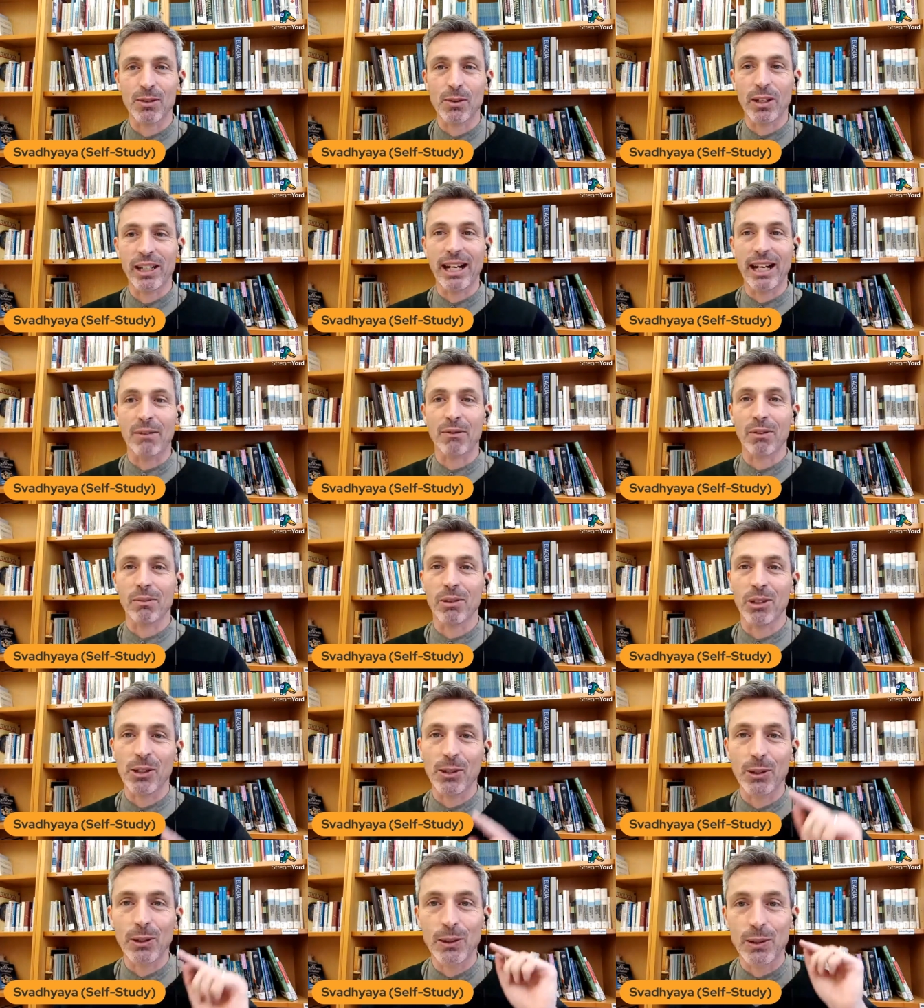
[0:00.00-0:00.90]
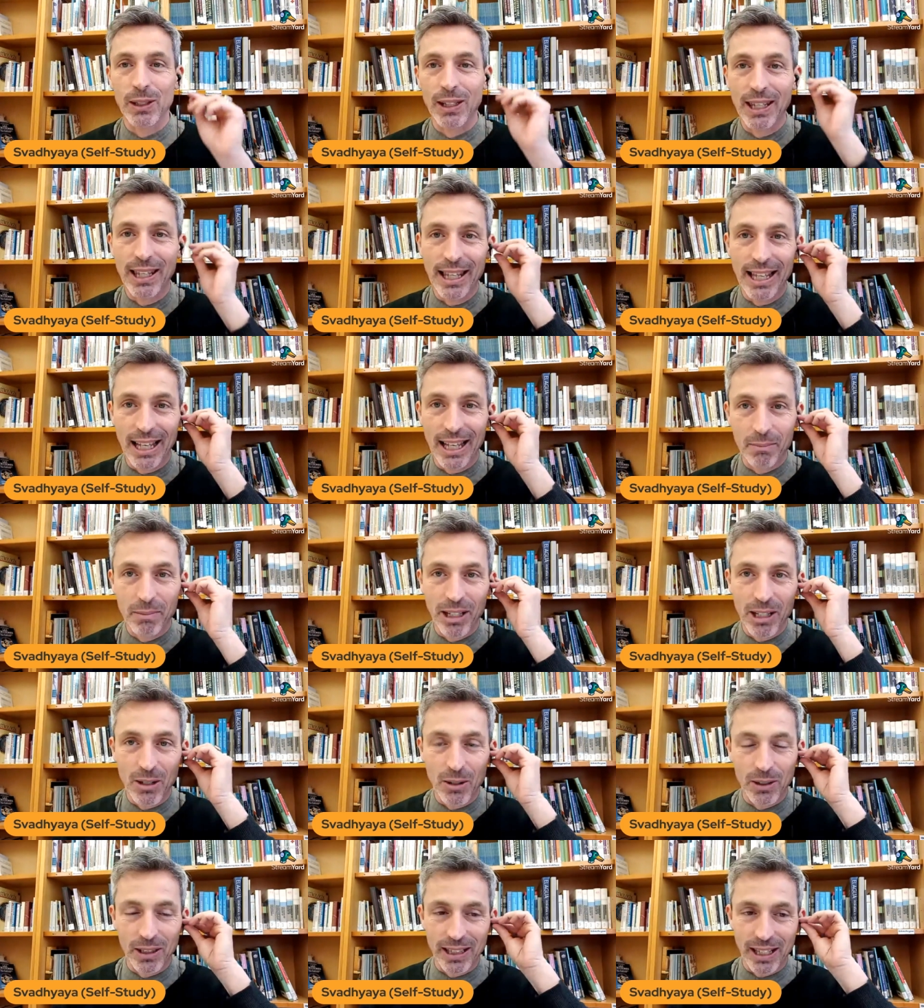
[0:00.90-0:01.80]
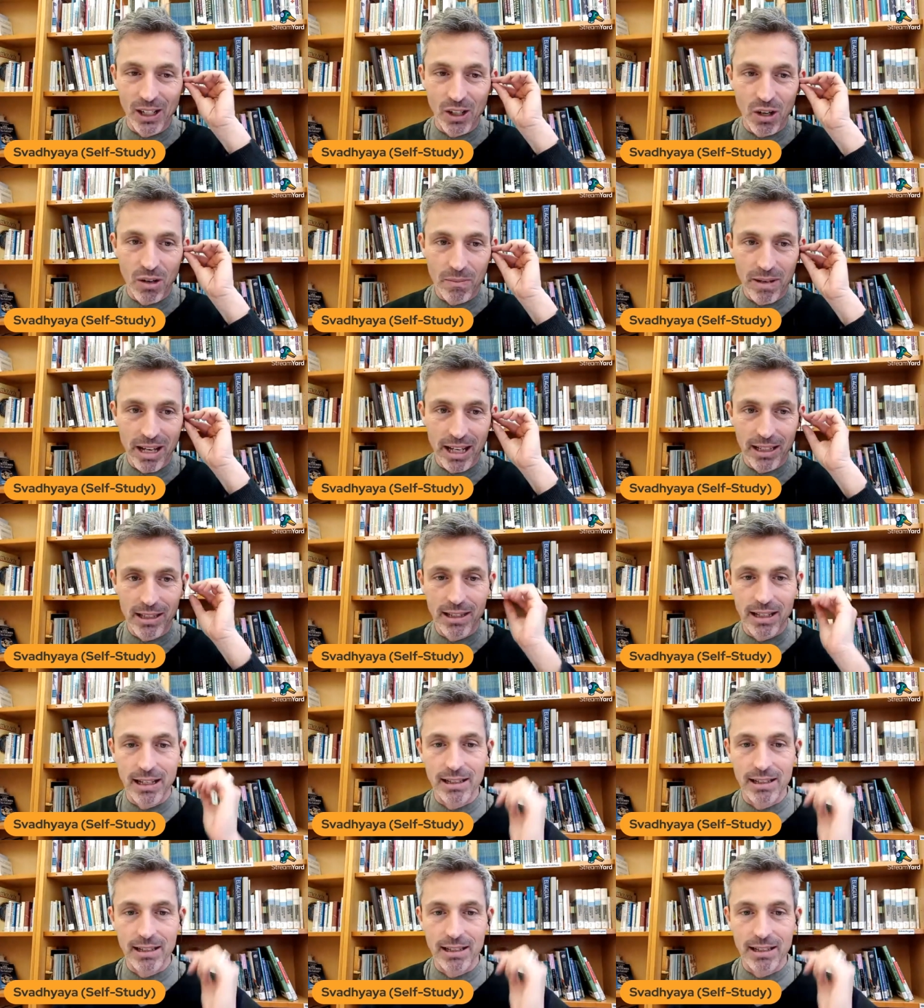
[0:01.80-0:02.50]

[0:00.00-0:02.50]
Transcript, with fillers: to hear from you. Let me know in the comments.